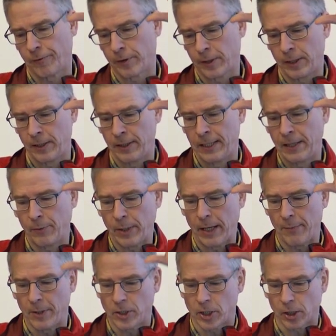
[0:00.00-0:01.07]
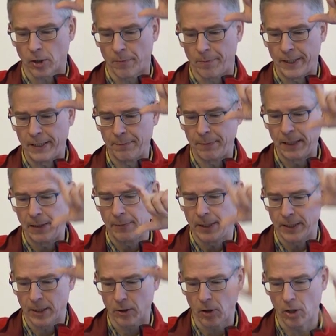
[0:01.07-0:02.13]
for the, here we image the complete
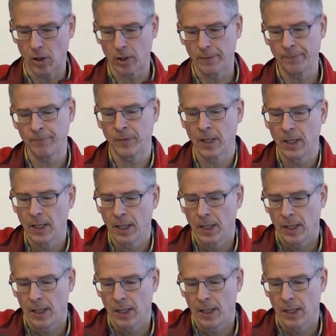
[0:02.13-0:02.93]
millimeter column.